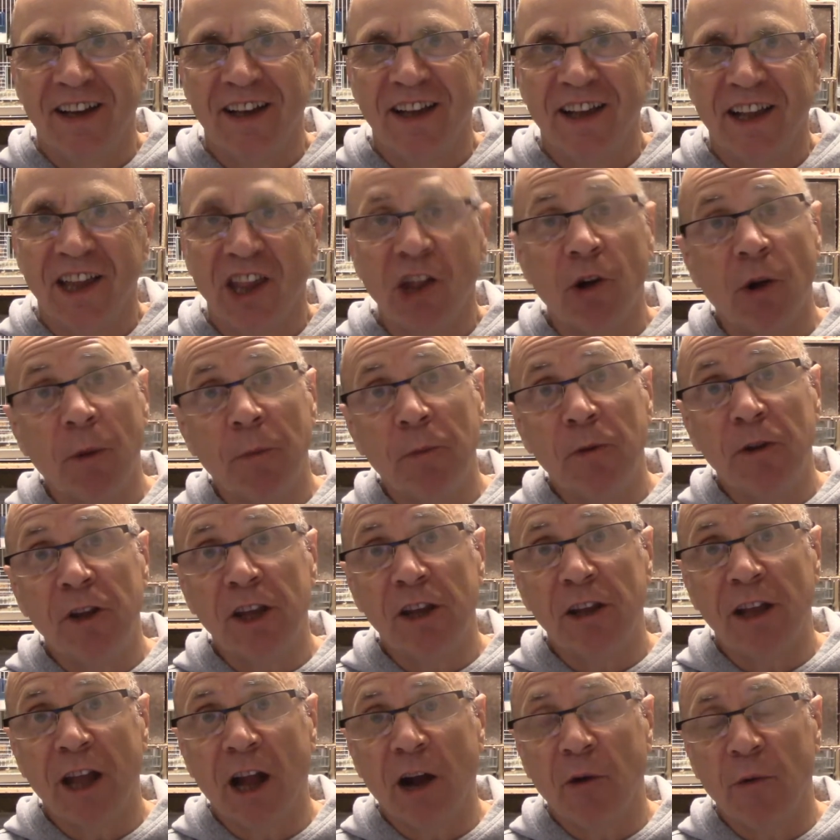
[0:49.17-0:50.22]
So up
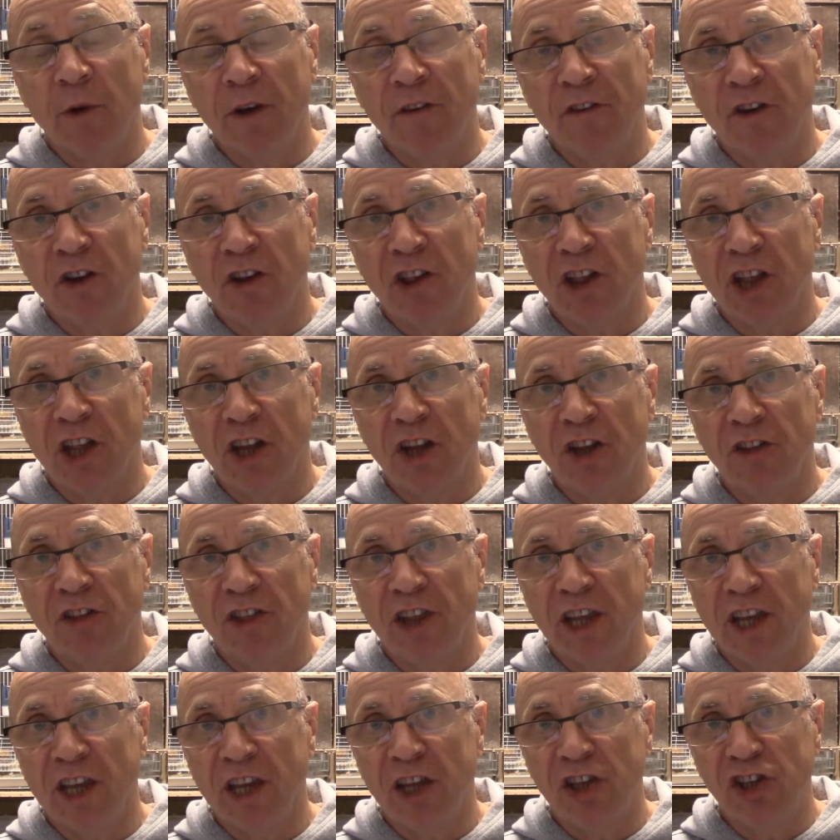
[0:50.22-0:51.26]
until now we've considered
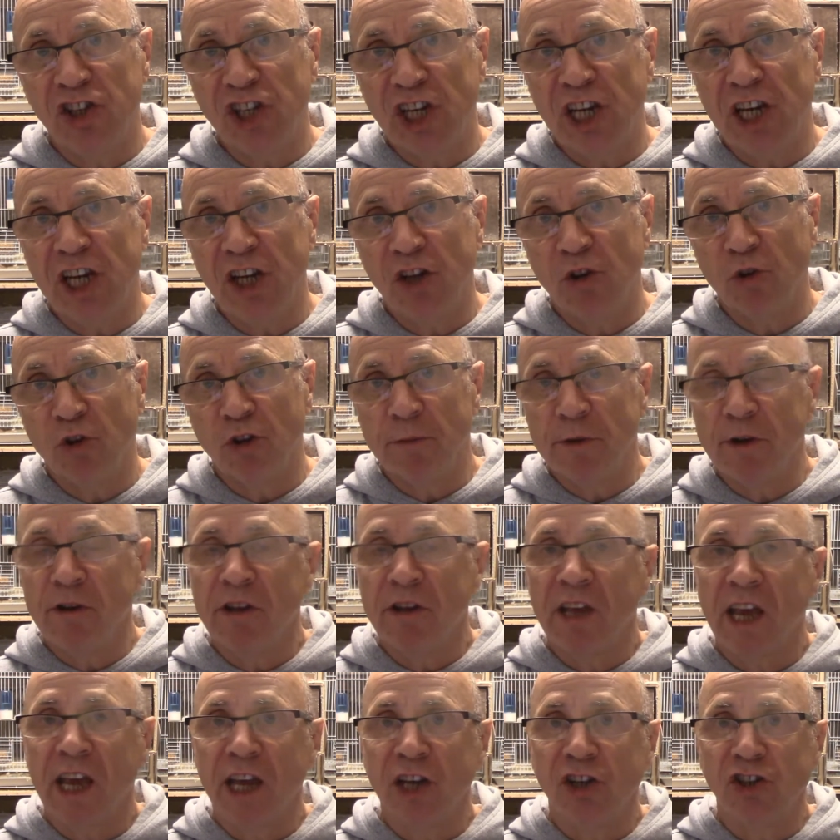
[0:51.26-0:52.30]
the gene or the
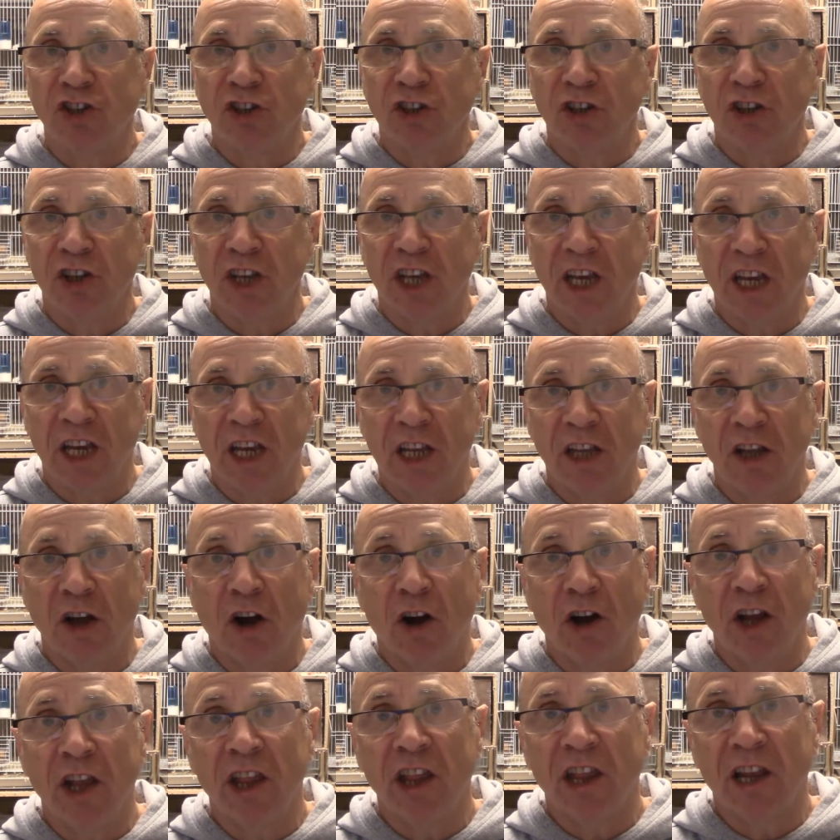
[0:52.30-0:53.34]
mutation in
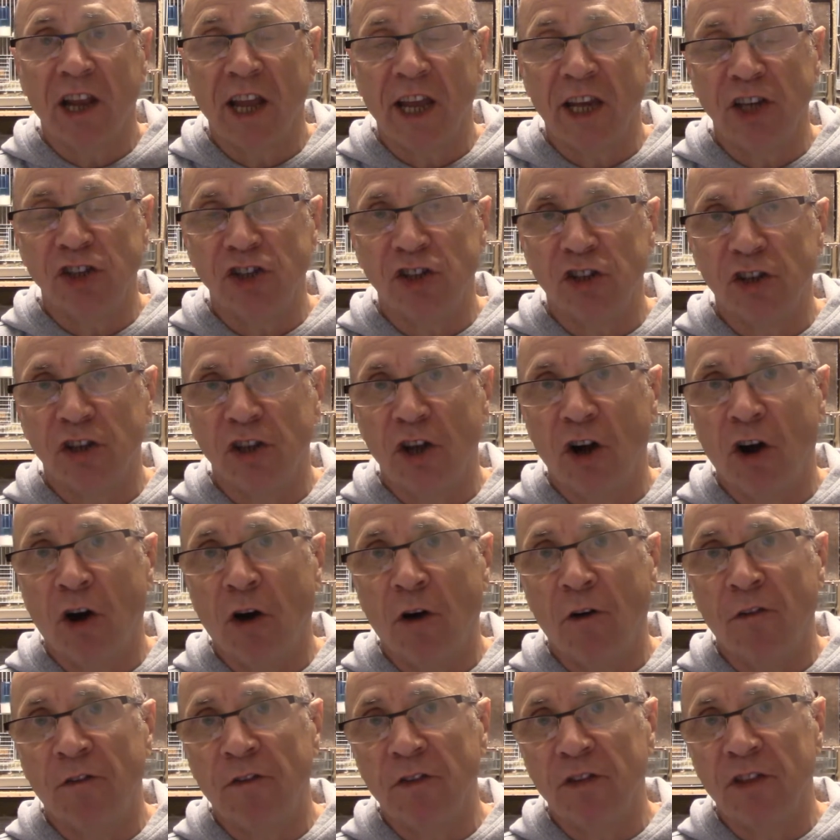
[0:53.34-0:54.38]
isolation
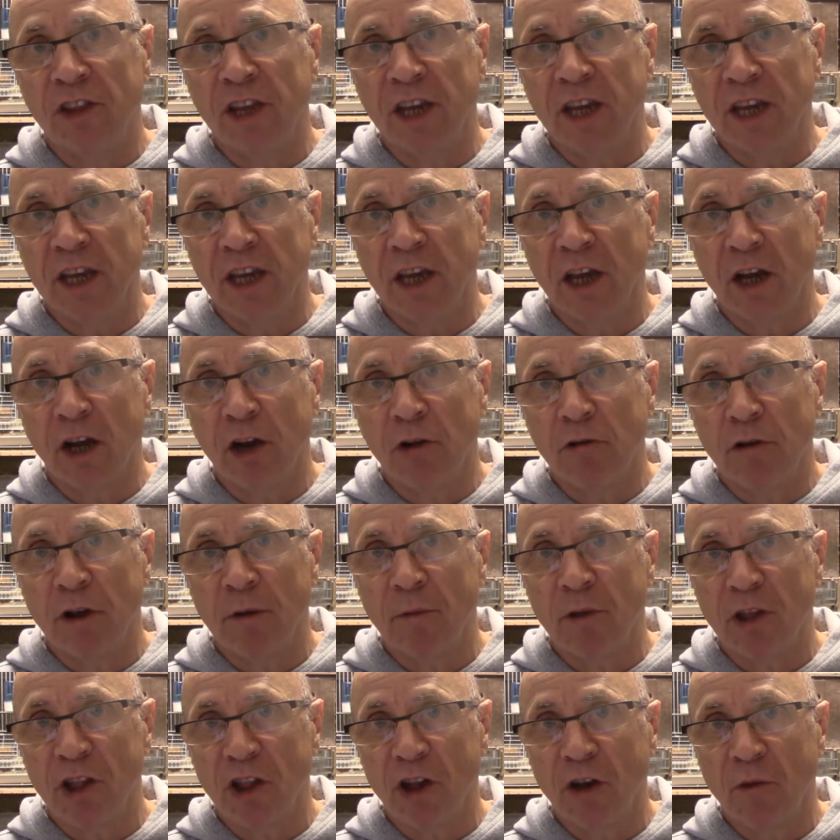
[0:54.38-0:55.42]
of the
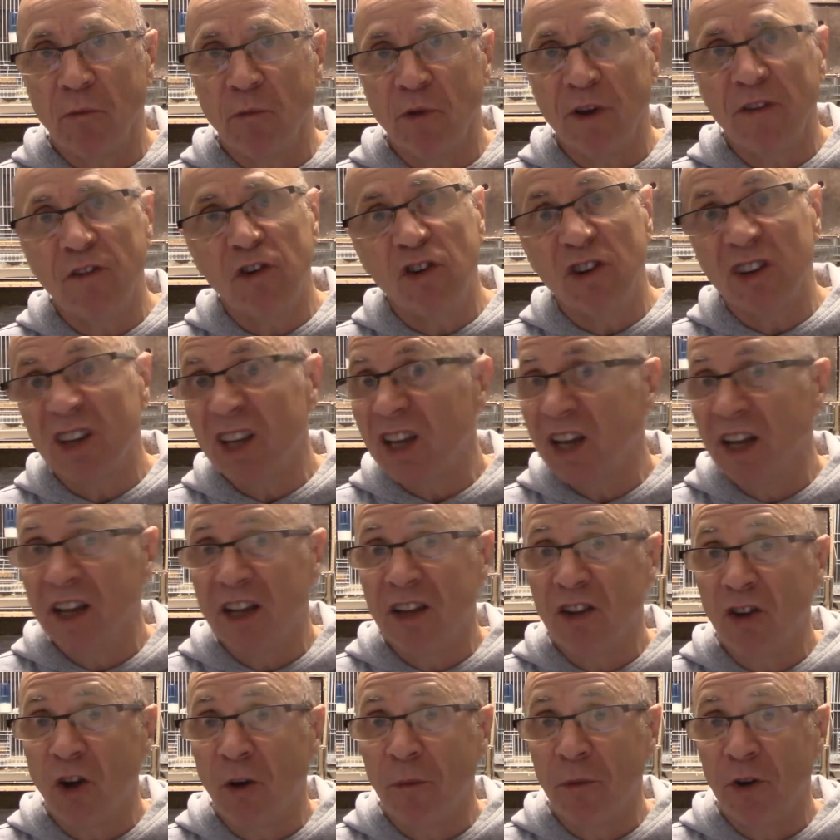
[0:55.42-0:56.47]
chromosome. We've looked at
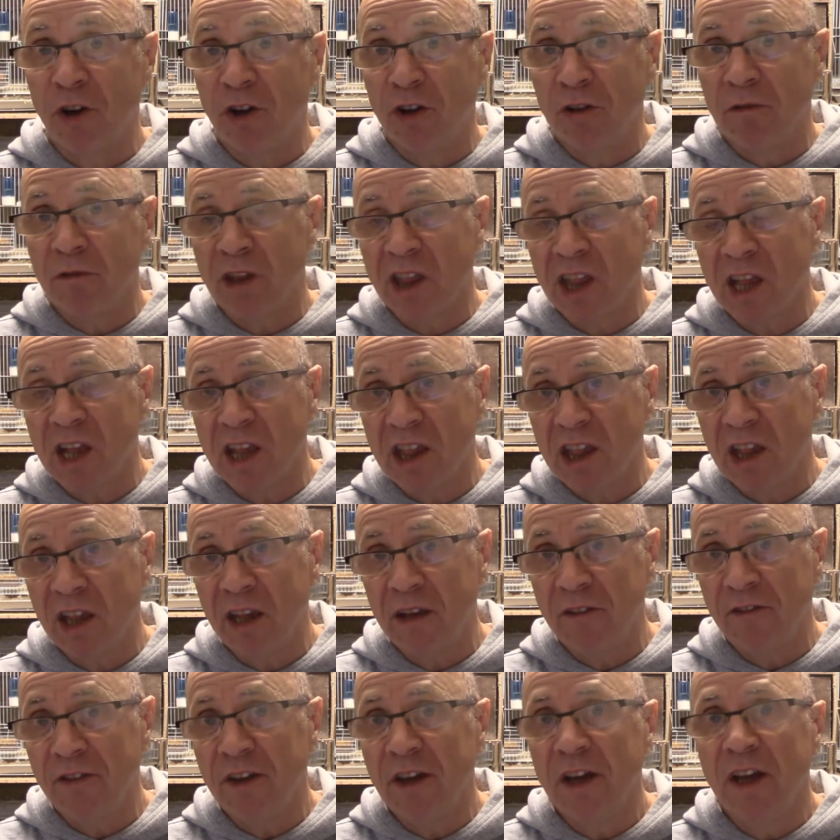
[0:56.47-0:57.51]
dominant
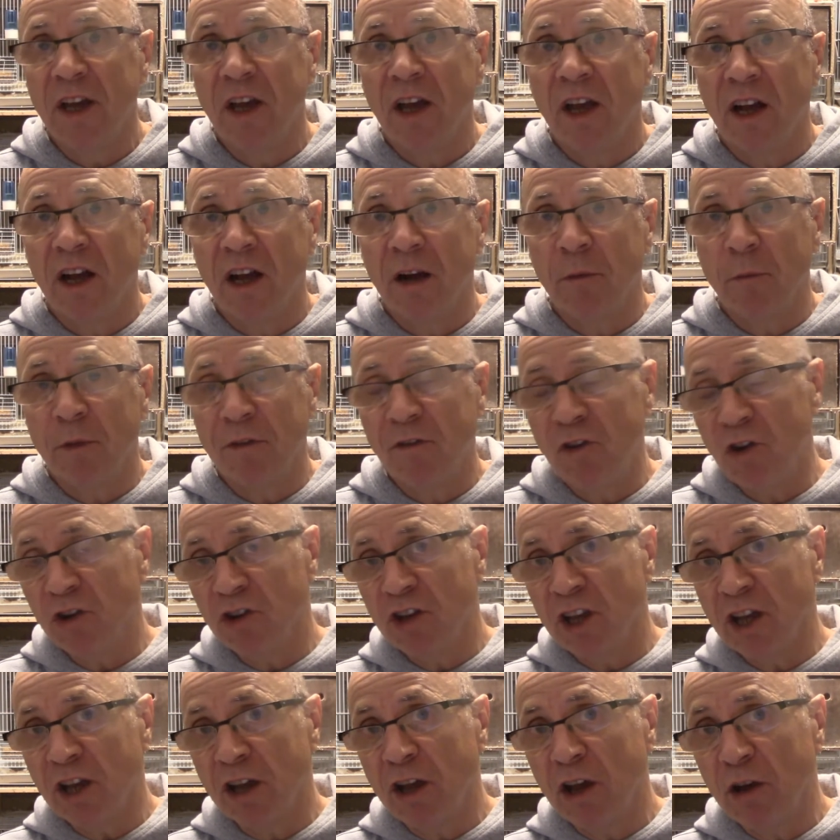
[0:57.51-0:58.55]
recessive, we've looked
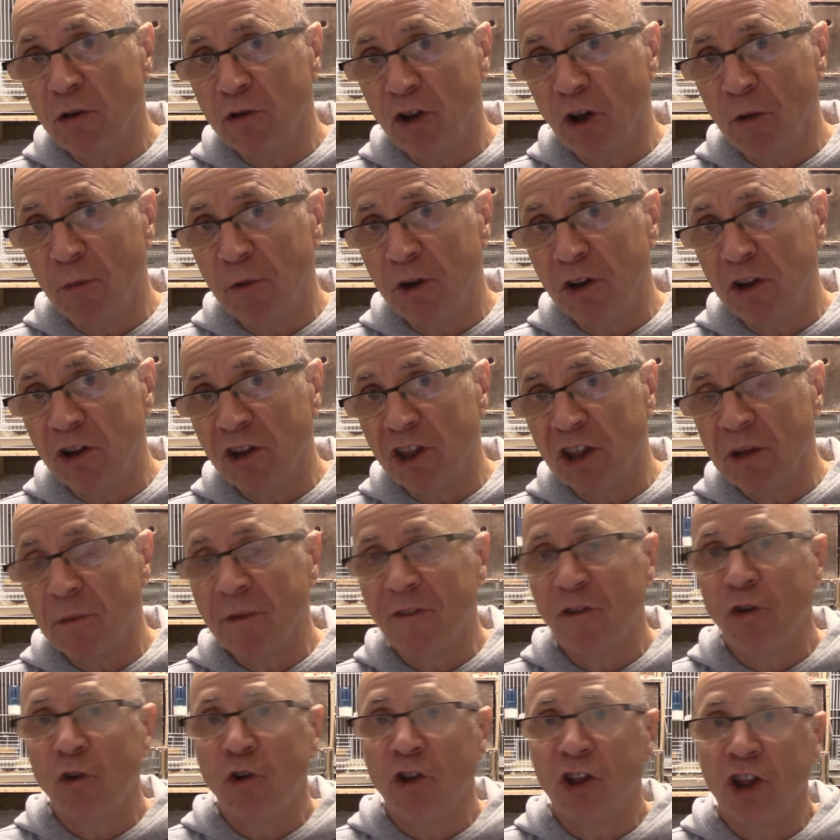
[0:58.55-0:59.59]
at codominance, and we've
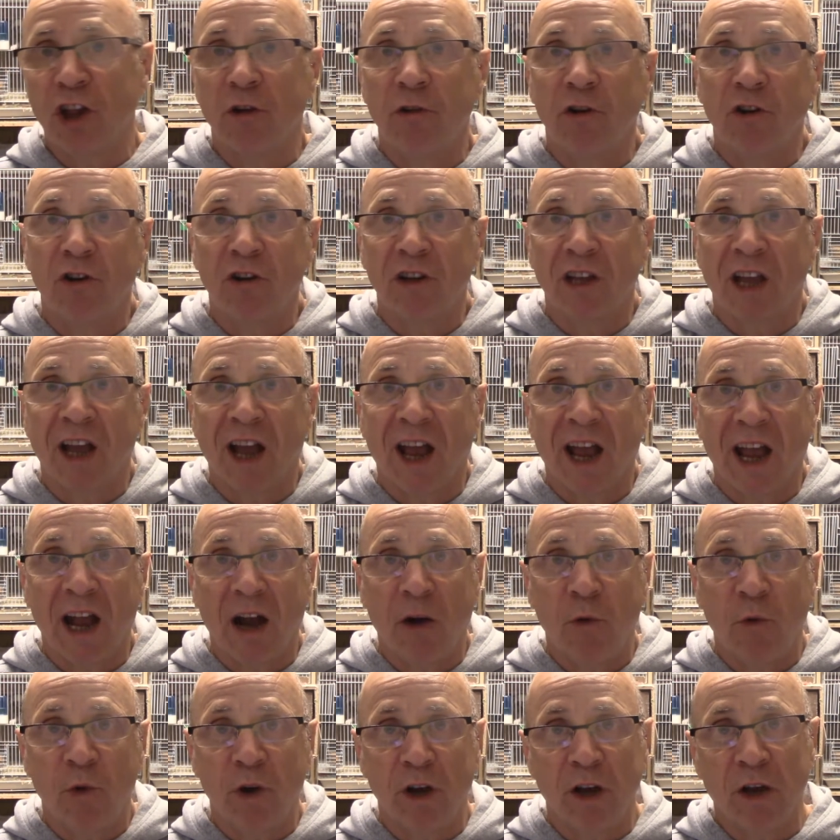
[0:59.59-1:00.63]
also looked at how
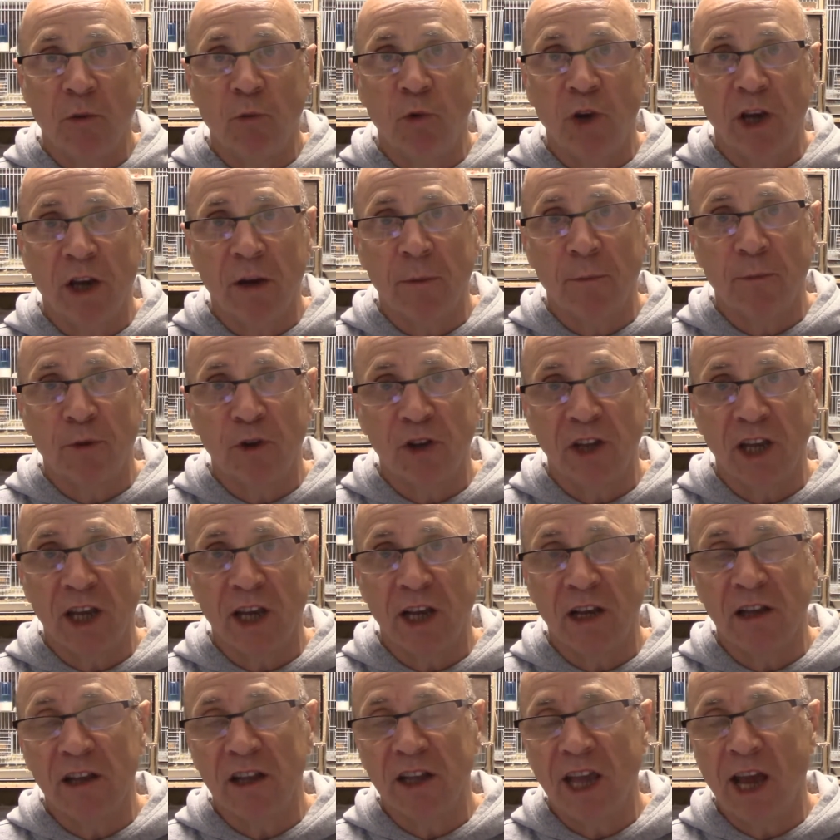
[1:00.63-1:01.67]
we can
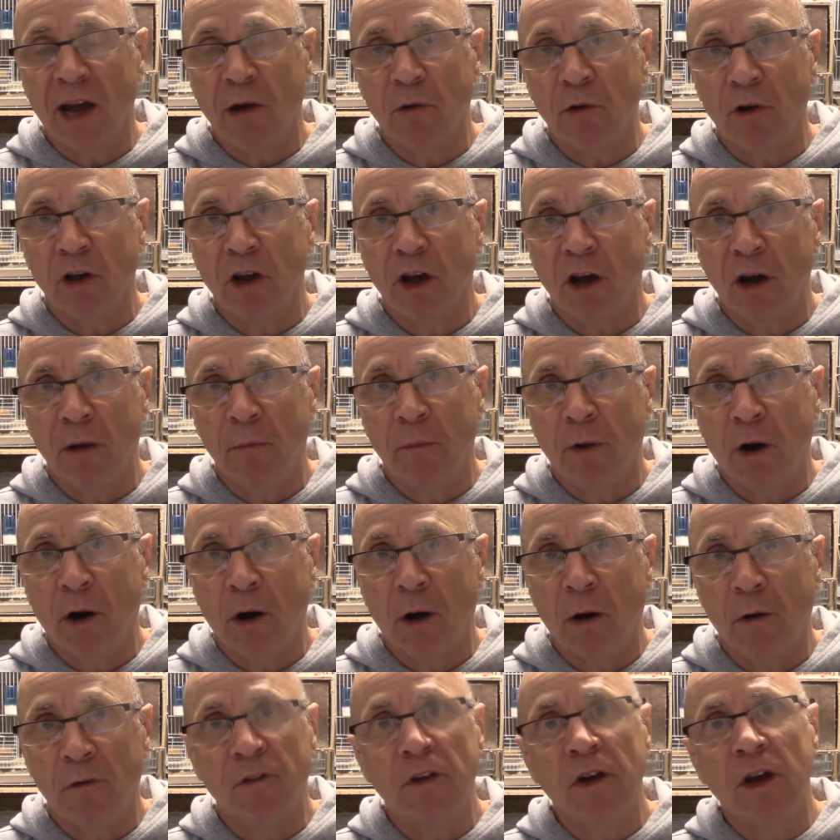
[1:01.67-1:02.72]
predict the outcome
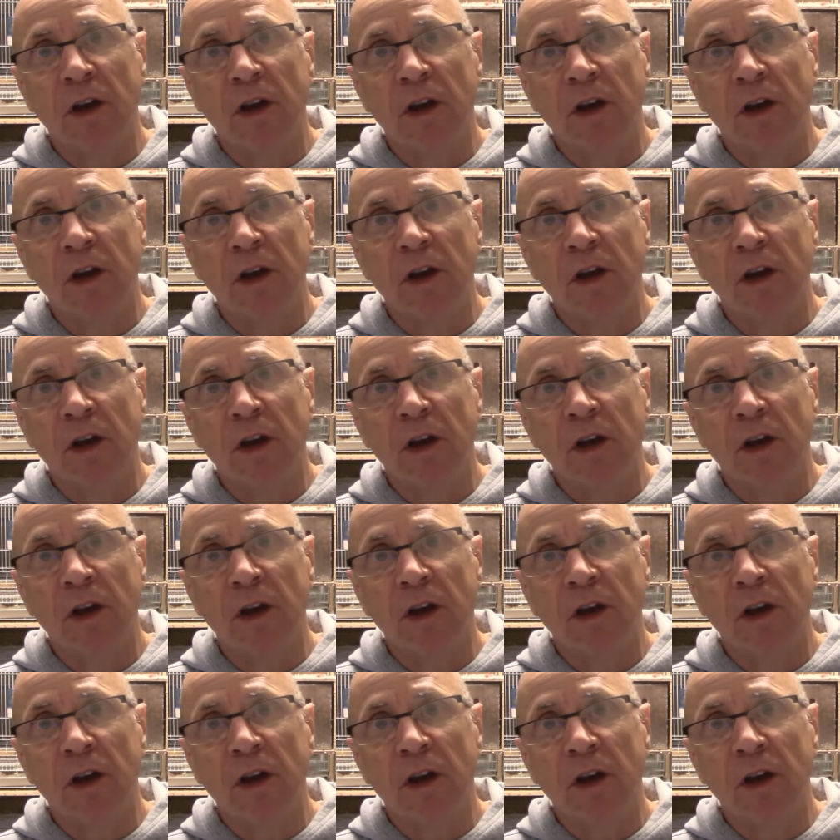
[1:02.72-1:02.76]
of